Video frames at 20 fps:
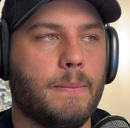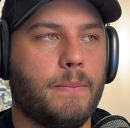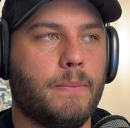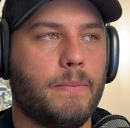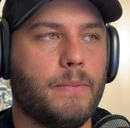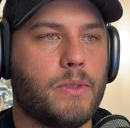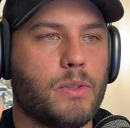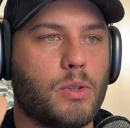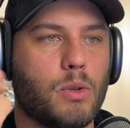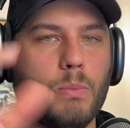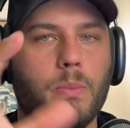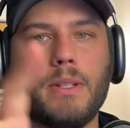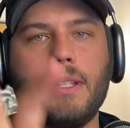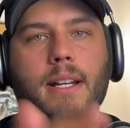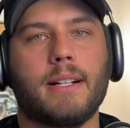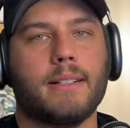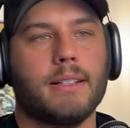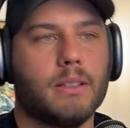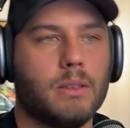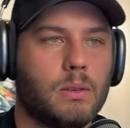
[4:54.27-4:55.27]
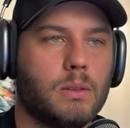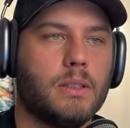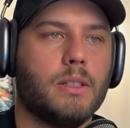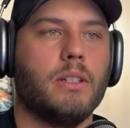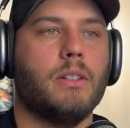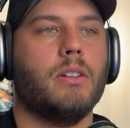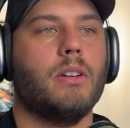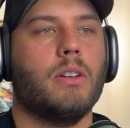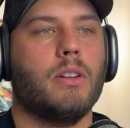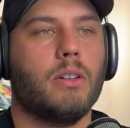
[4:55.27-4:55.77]
super technical and
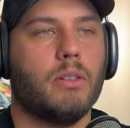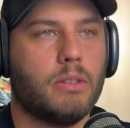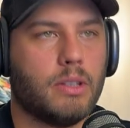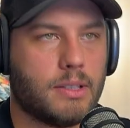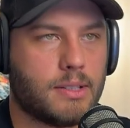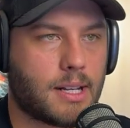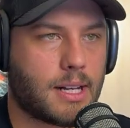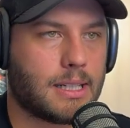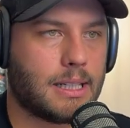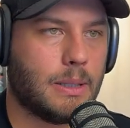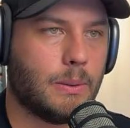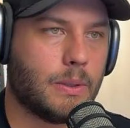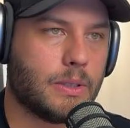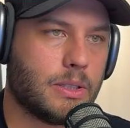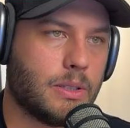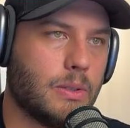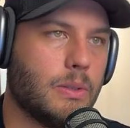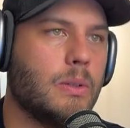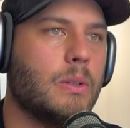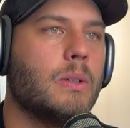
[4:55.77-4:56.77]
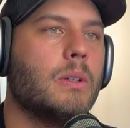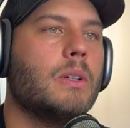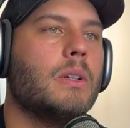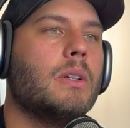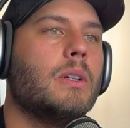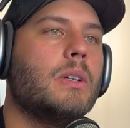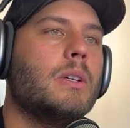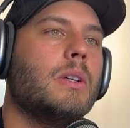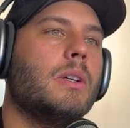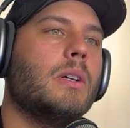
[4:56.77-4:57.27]
you don't know exactly what to do.
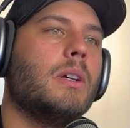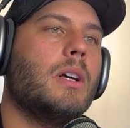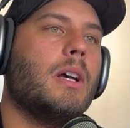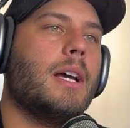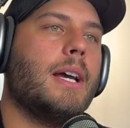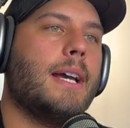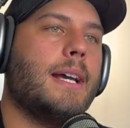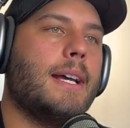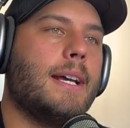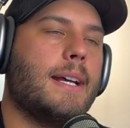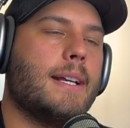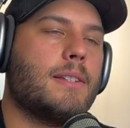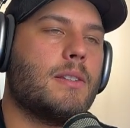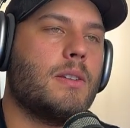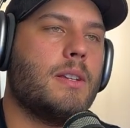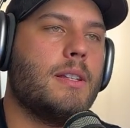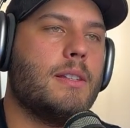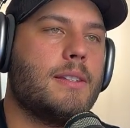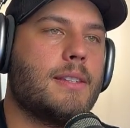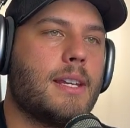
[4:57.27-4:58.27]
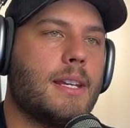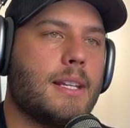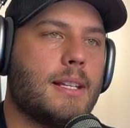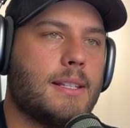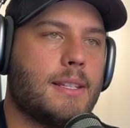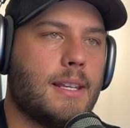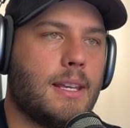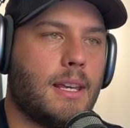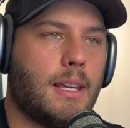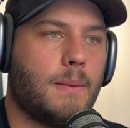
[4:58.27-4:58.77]
So in
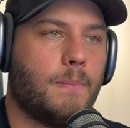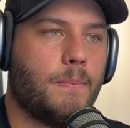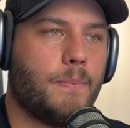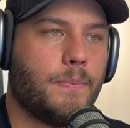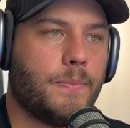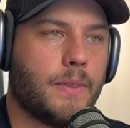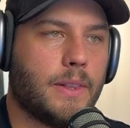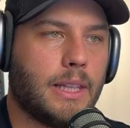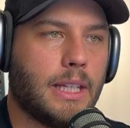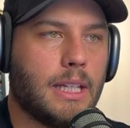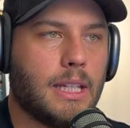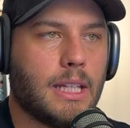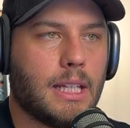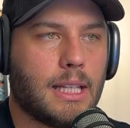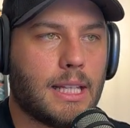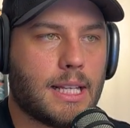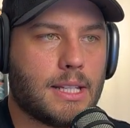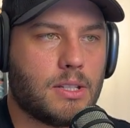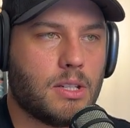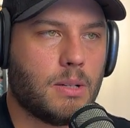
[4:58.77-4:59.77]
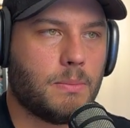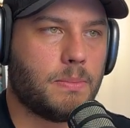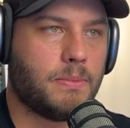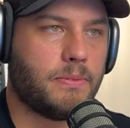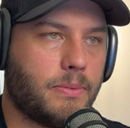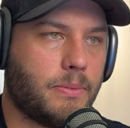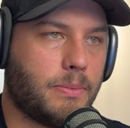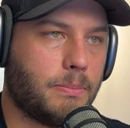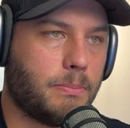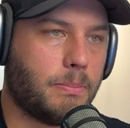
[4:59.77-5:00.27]
settings here, Lindy allows you to
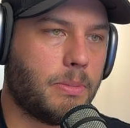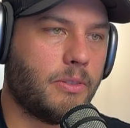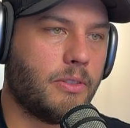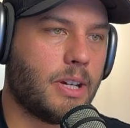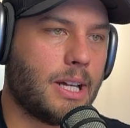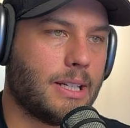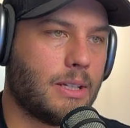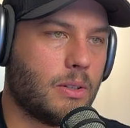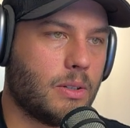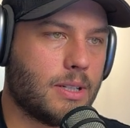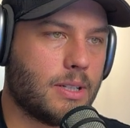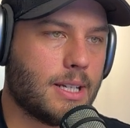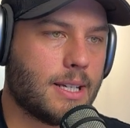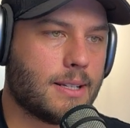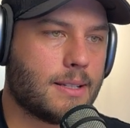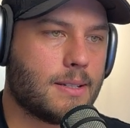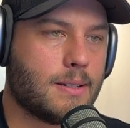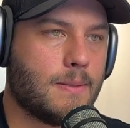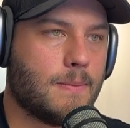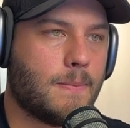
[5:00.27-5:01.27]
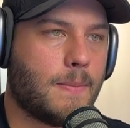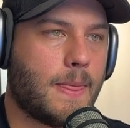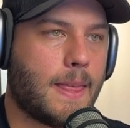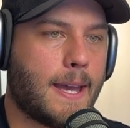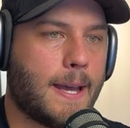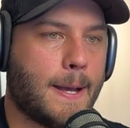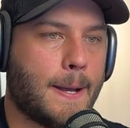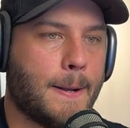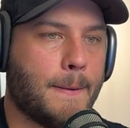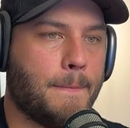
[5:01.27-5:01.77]
provide context.
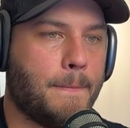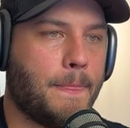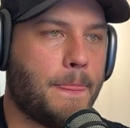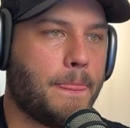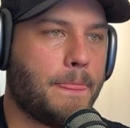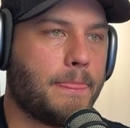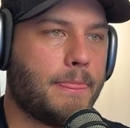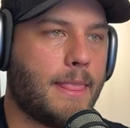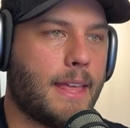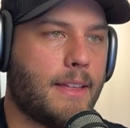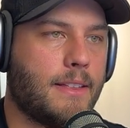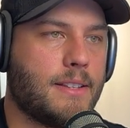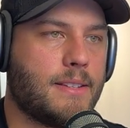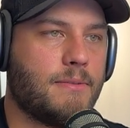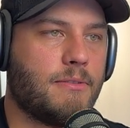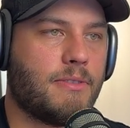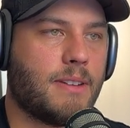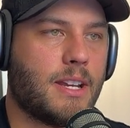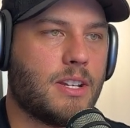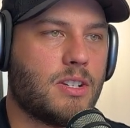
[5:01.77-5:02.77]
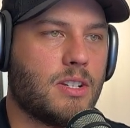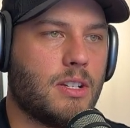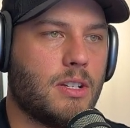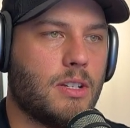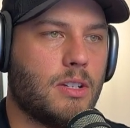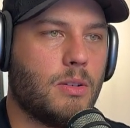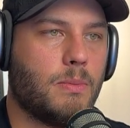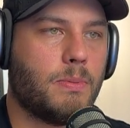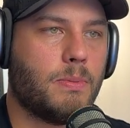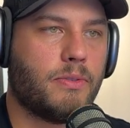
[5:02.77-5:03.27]
Now this
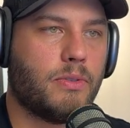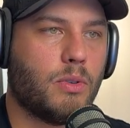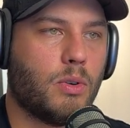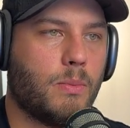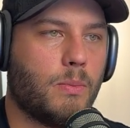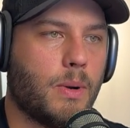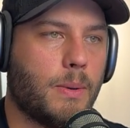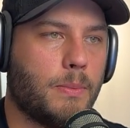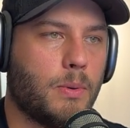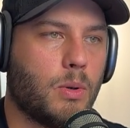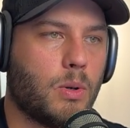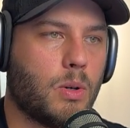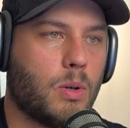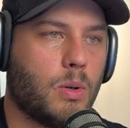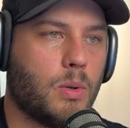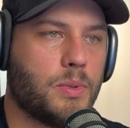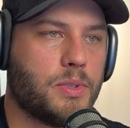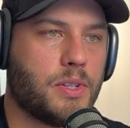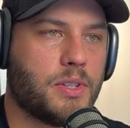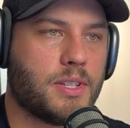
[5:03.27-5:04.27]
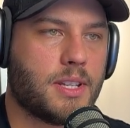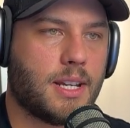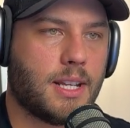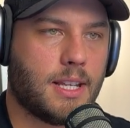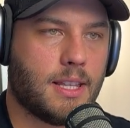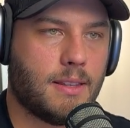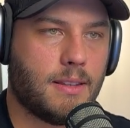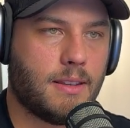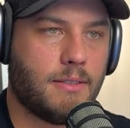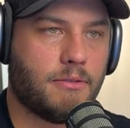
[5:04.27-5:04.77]
information, you perform webhook calls, you're sending
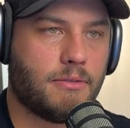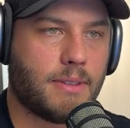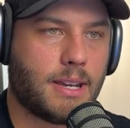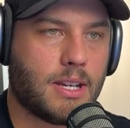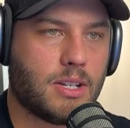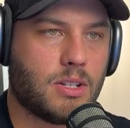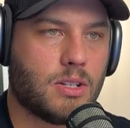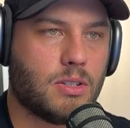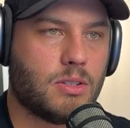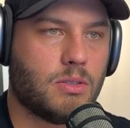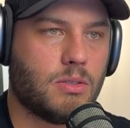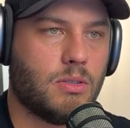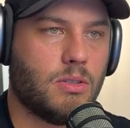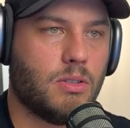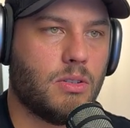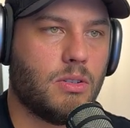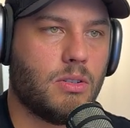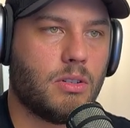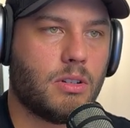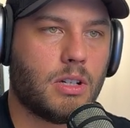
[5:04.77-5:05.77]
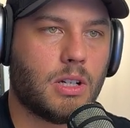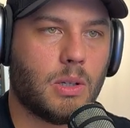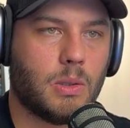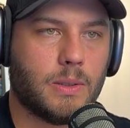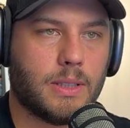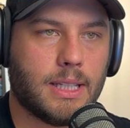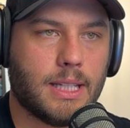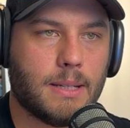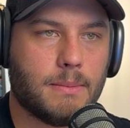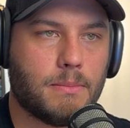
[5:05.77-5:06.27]
in information to
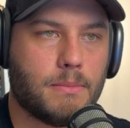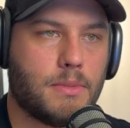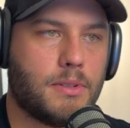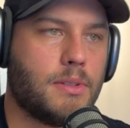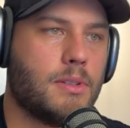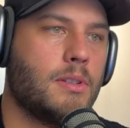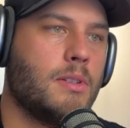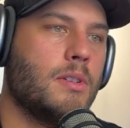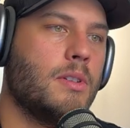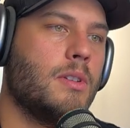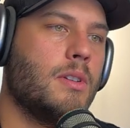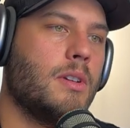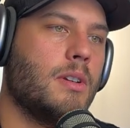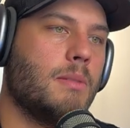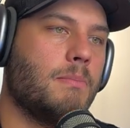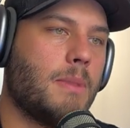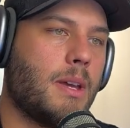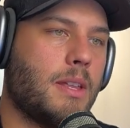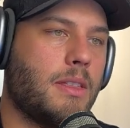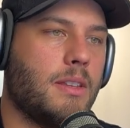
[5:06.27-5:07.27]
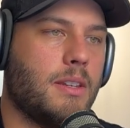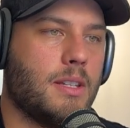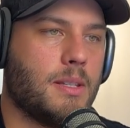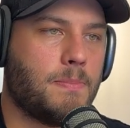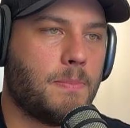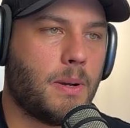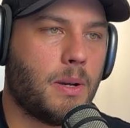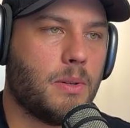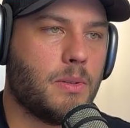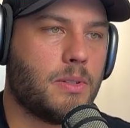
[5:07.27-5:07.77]
ColdDMs. Method is
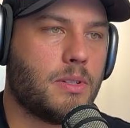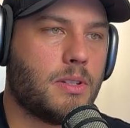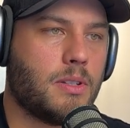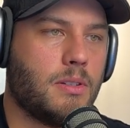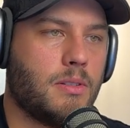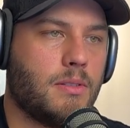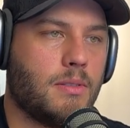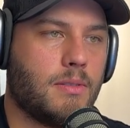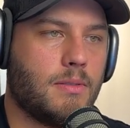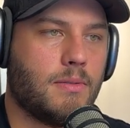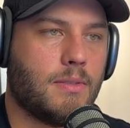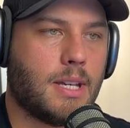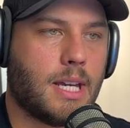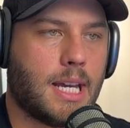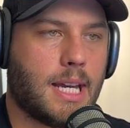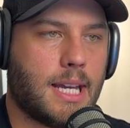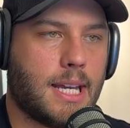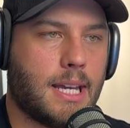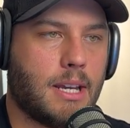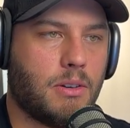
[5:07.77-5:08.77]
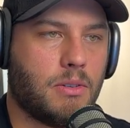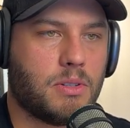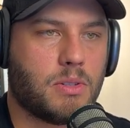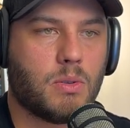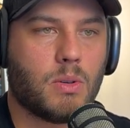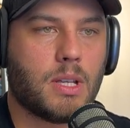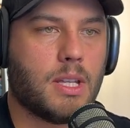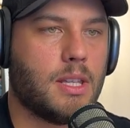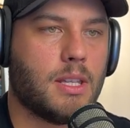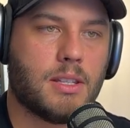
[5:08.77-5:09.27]
post, header is
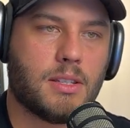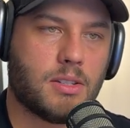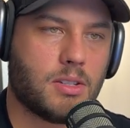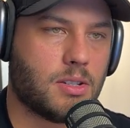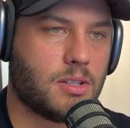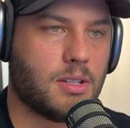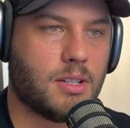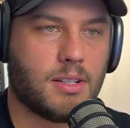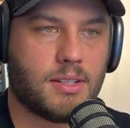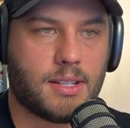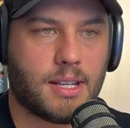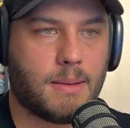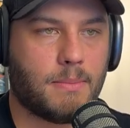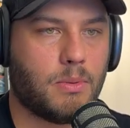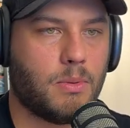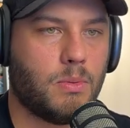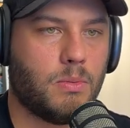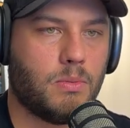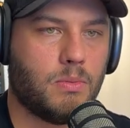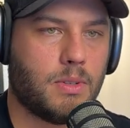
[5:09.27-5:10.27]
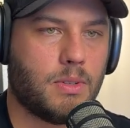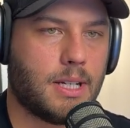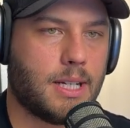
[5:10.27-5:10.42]
cookie. This is just an example